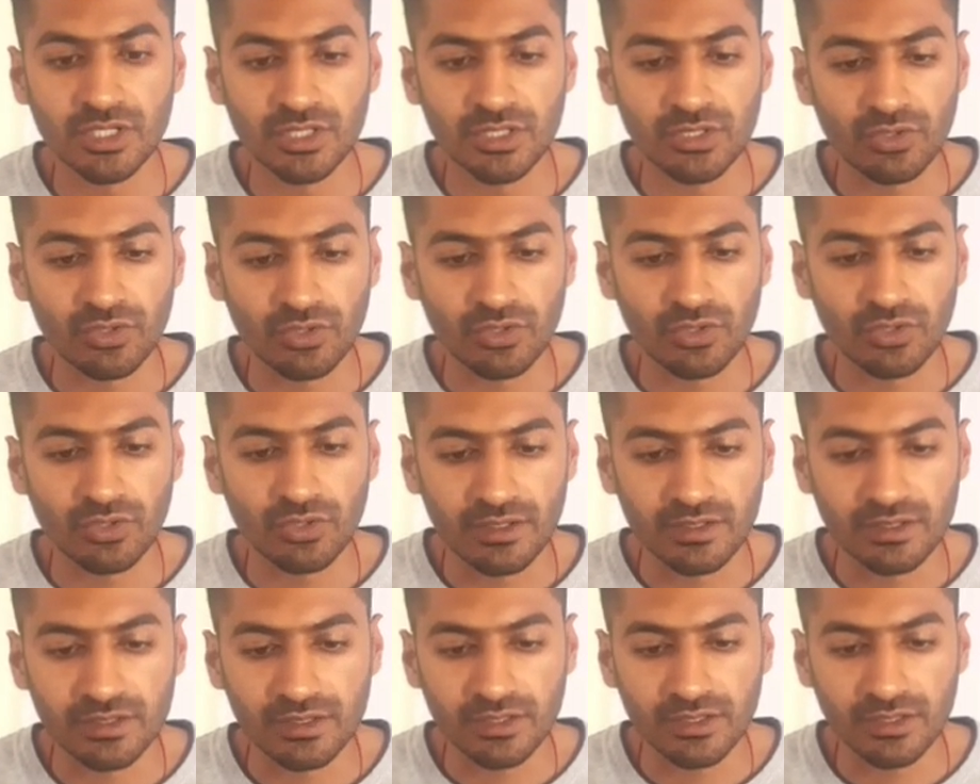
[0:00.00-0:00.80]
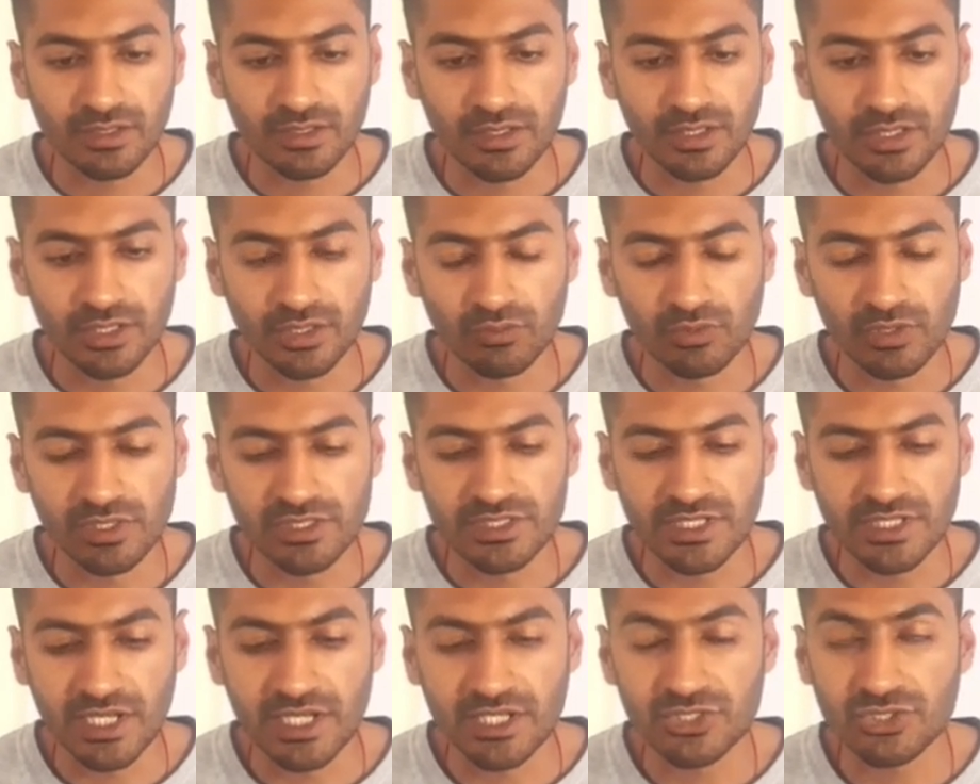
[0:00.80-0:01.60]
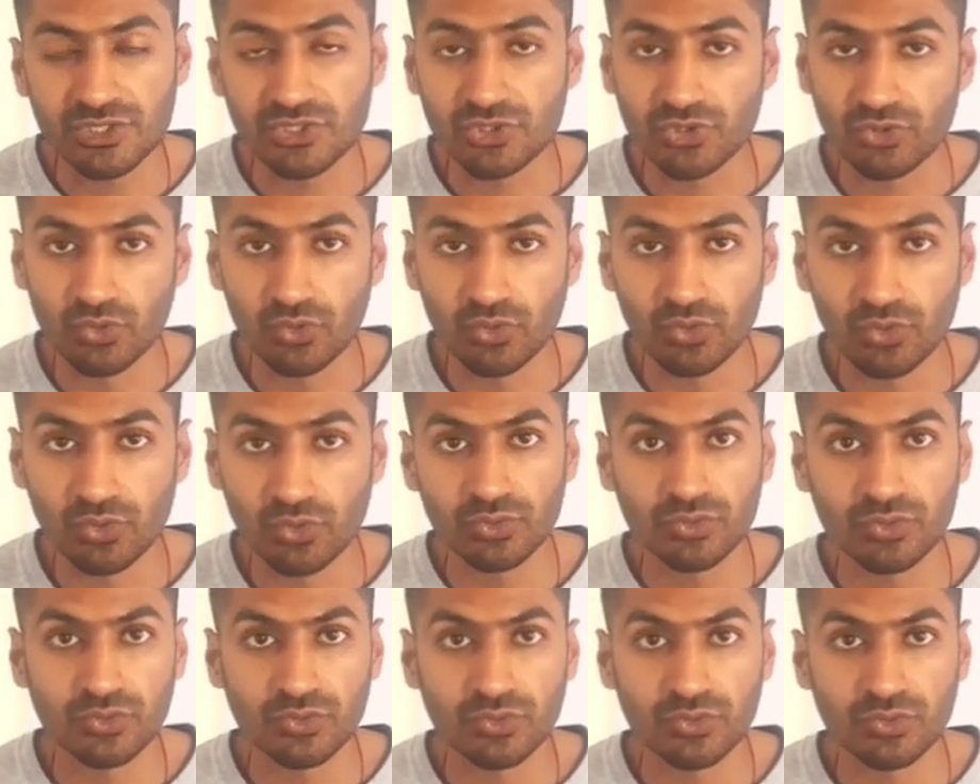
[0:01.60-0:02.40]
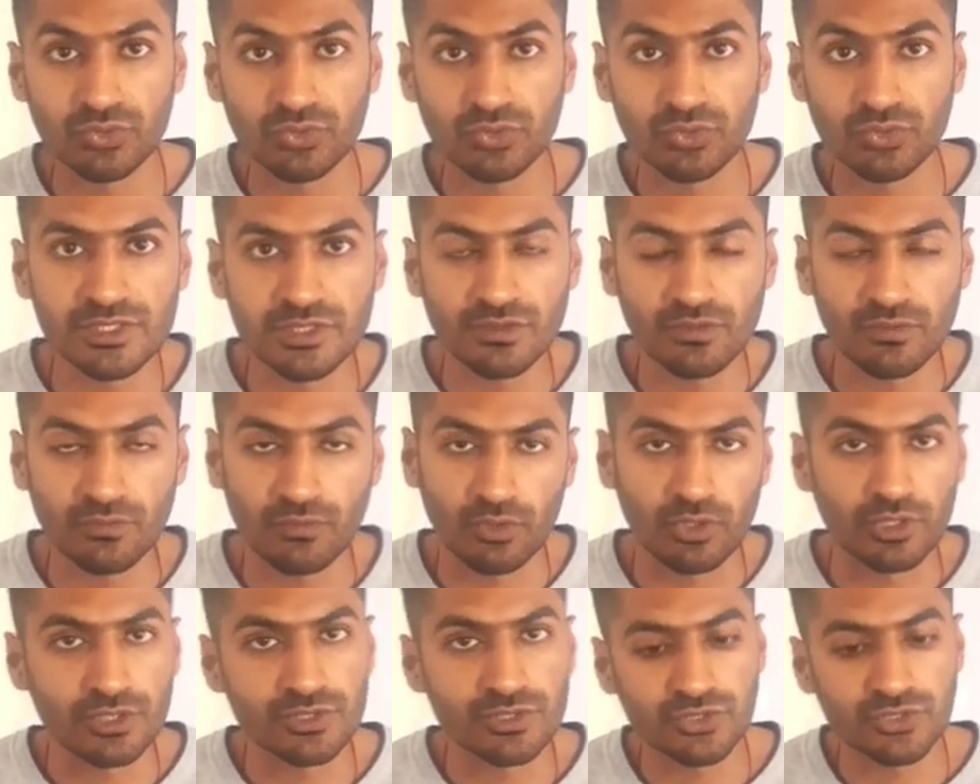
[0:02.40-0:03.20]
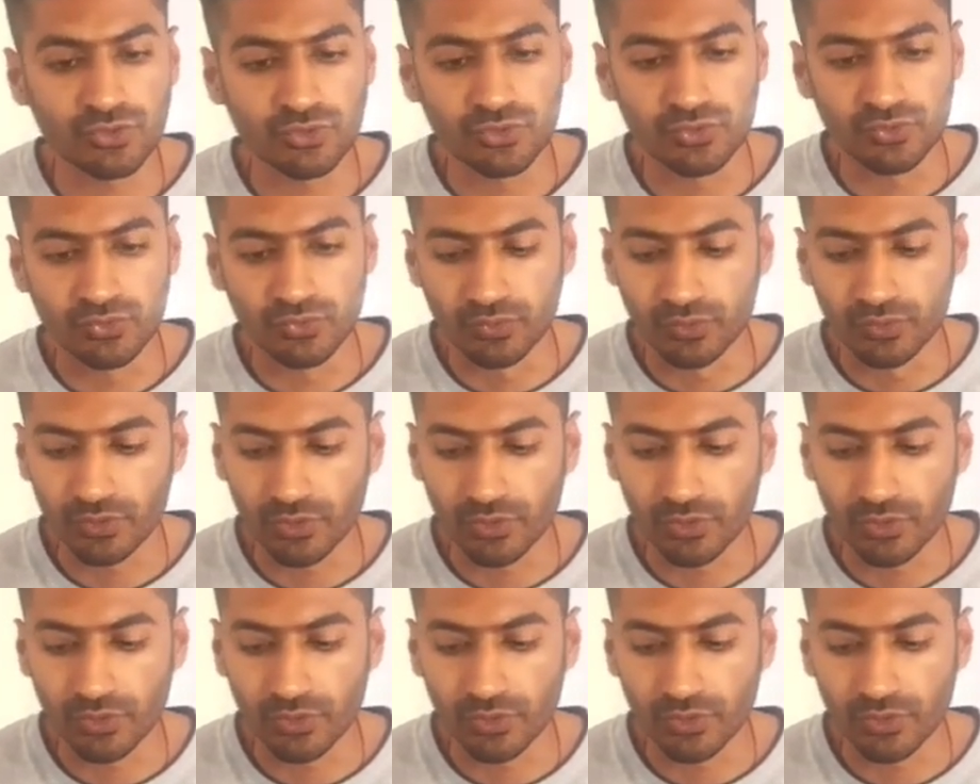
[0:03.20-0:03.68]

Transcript: Okay, it will change true to false, false to true.